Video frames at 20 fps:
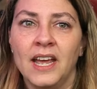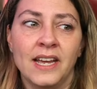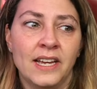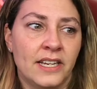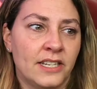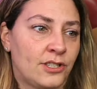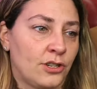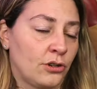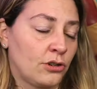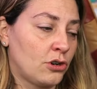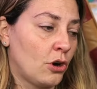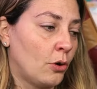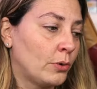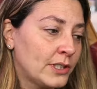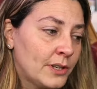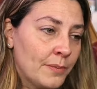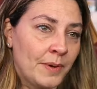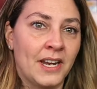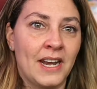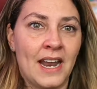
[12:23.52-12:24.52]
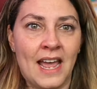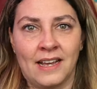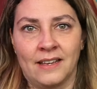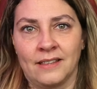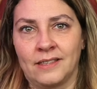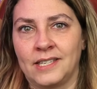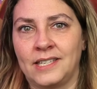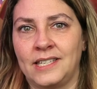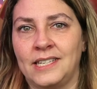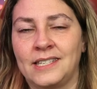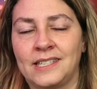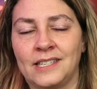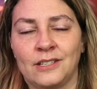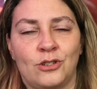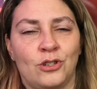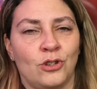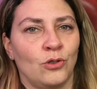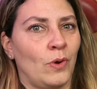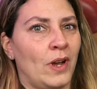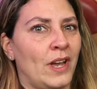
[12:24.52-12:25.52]
Is there going to be an Agatha season
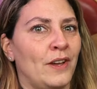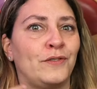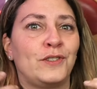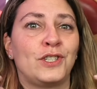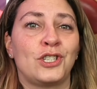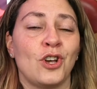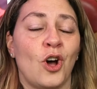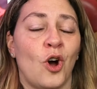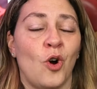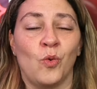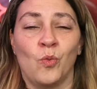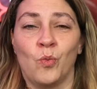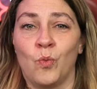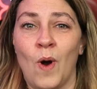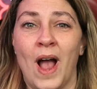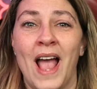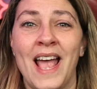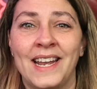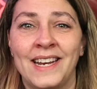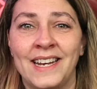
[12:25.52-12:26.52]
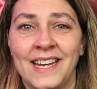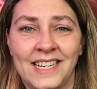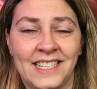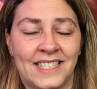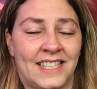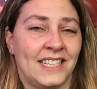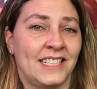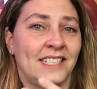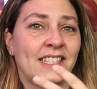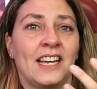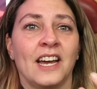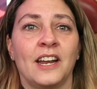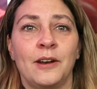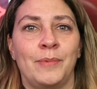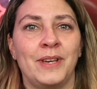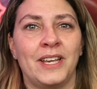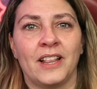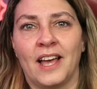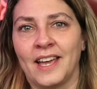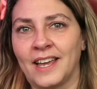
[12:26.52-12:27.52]
2? If so, when? Is it going to
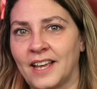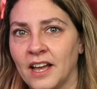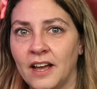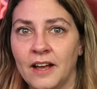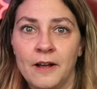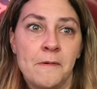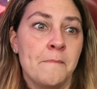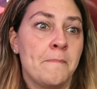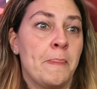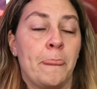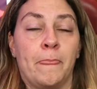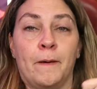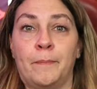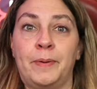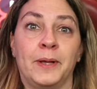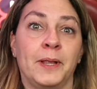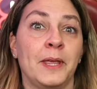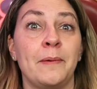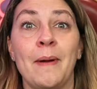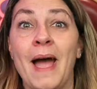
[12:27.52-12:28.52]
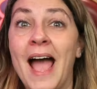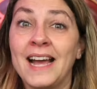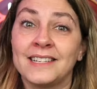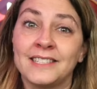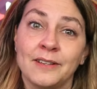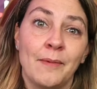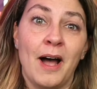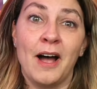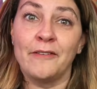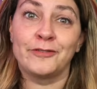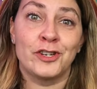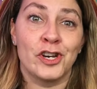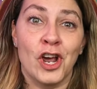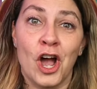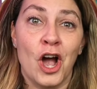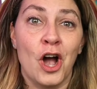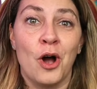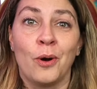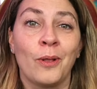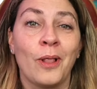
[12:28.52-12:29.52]
be like the Billy Maximoff
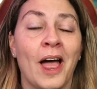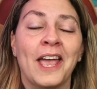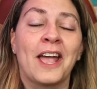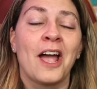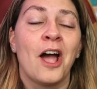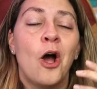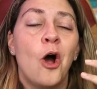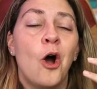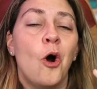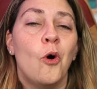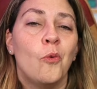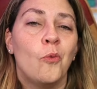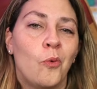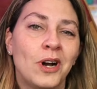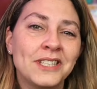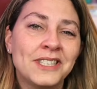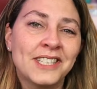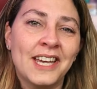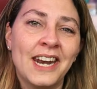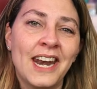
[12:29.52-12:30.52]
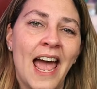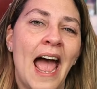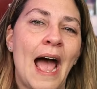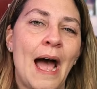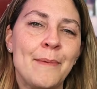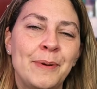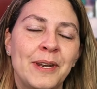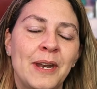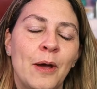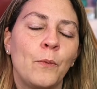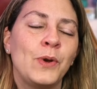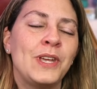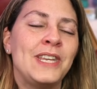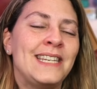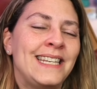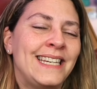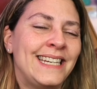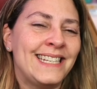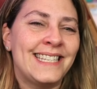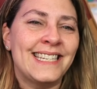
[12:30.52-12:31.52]
show? Like, what's going to happen? We
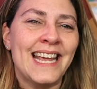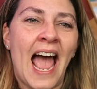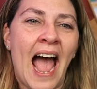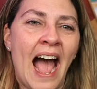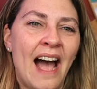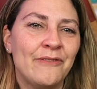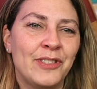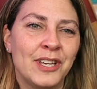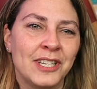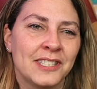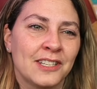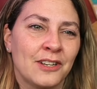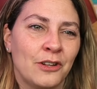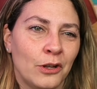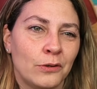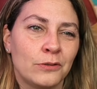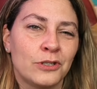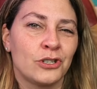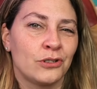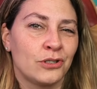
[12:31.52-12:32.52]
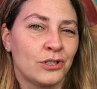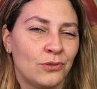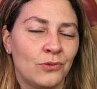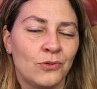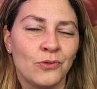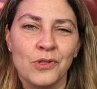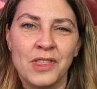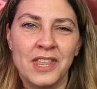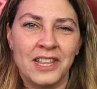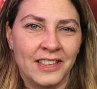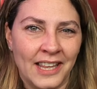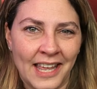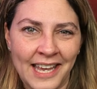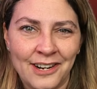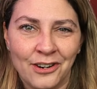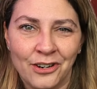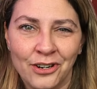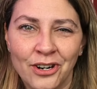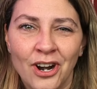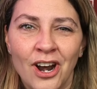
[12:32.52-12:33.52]
need to have this closure sooner than
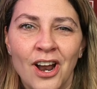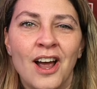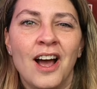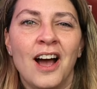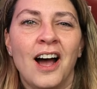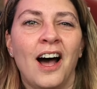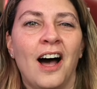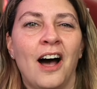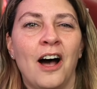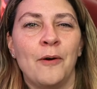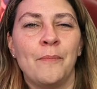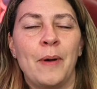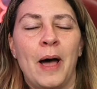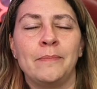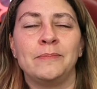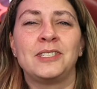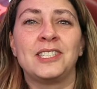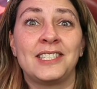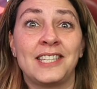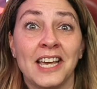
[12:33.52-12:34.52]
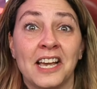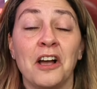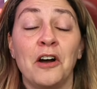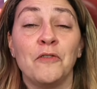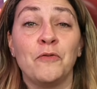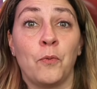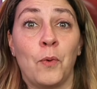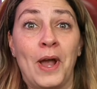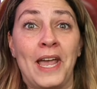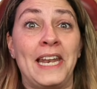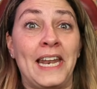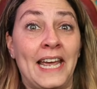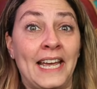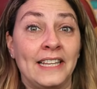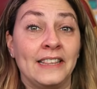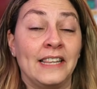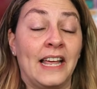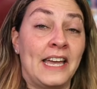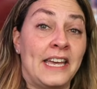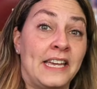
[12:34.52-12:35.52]
later. I'm sick of
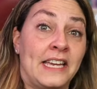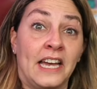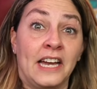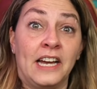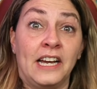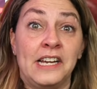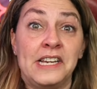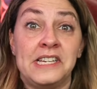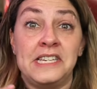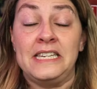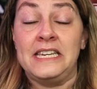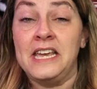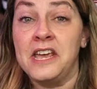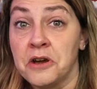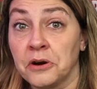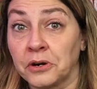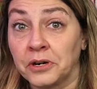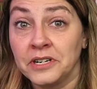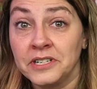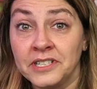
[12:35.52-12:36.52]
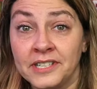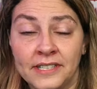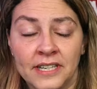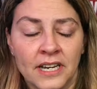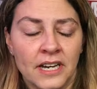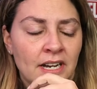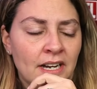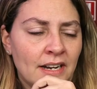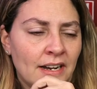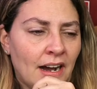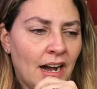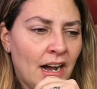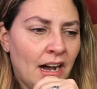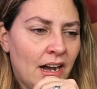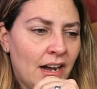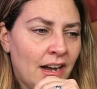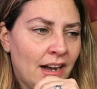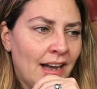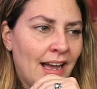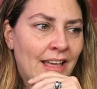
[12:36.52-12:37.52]
waiting like years.
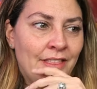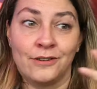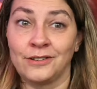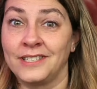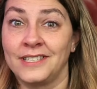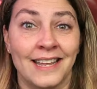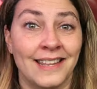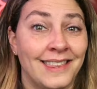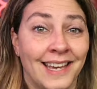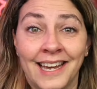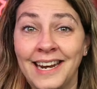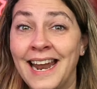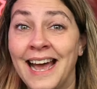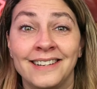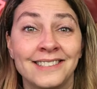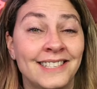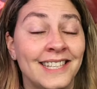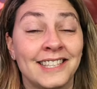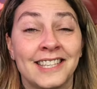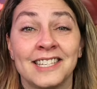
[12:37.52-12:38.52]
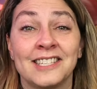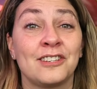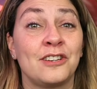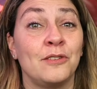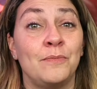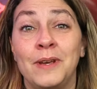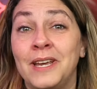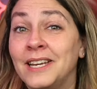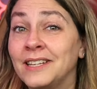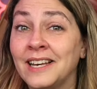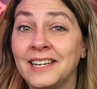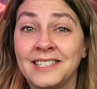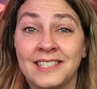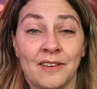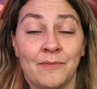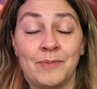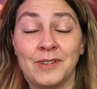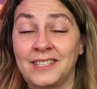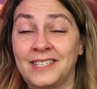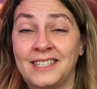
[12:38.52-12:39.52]
And there's nothing announced that this could be unless
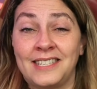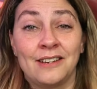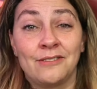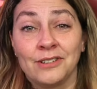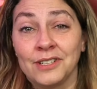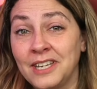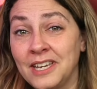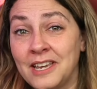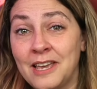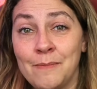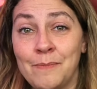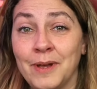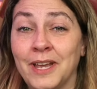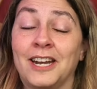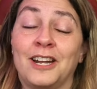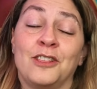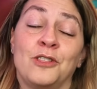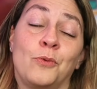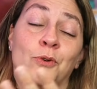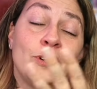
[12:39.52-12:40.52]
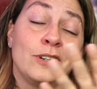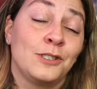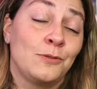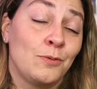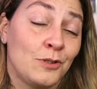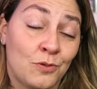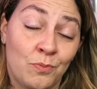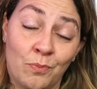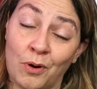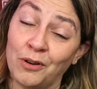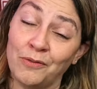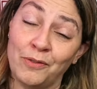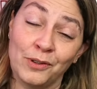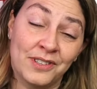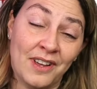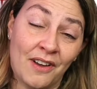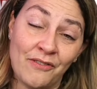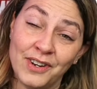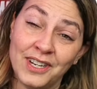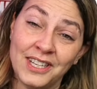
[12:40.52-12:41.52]
they've been secretly keeping it in the works, which Marvel
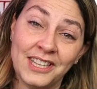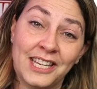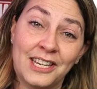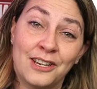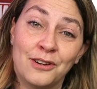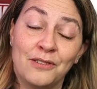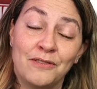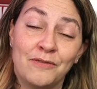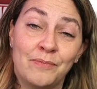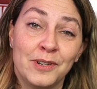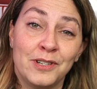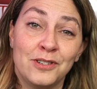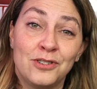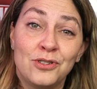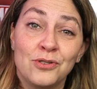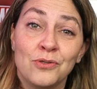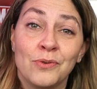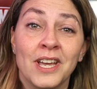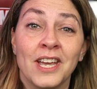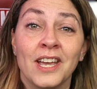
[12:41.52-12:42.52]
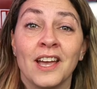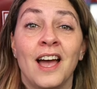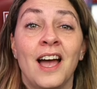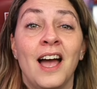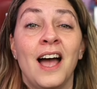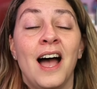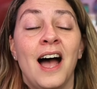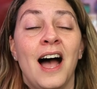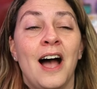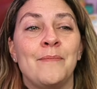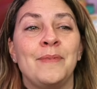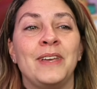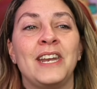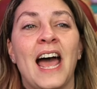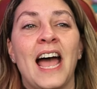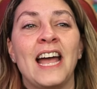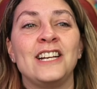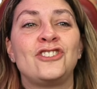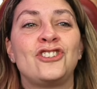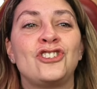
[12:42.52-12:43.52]
definitely could have been doing. I mean,
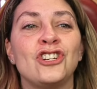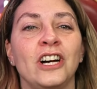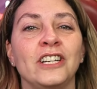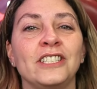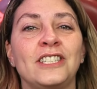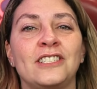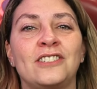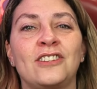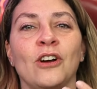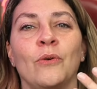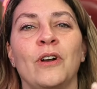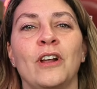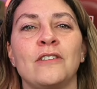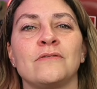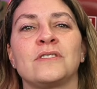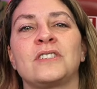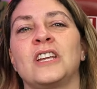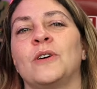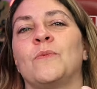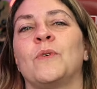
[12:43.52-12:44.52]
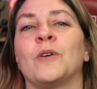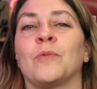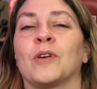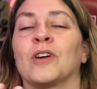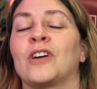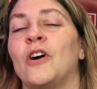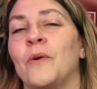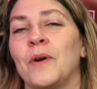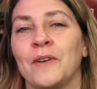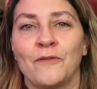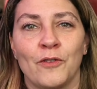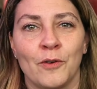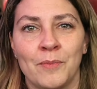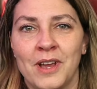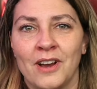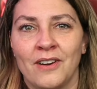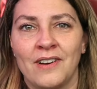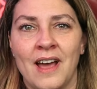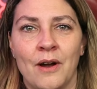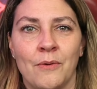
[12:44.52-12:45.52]
I just don't understand where we're going from
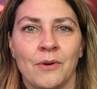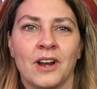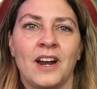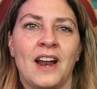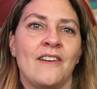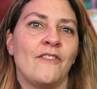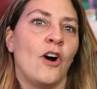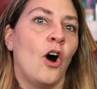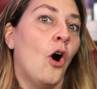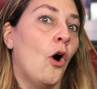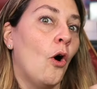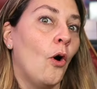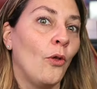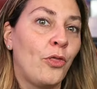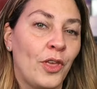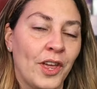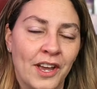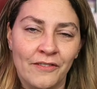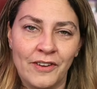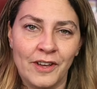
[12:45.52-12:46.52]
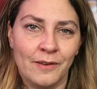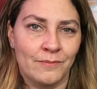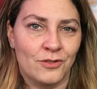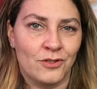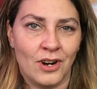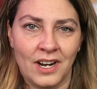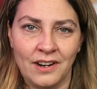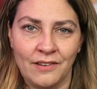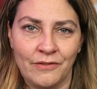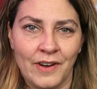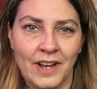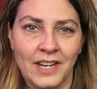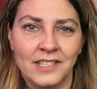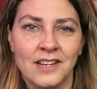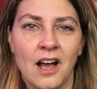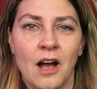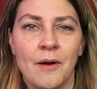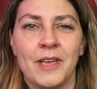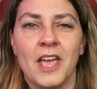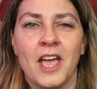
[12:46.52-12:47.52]
here. Now we're going to have a whole thing of him trying to find
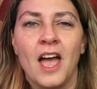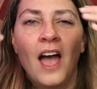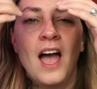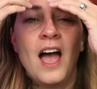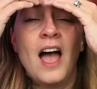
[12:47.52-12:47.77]
Tommy.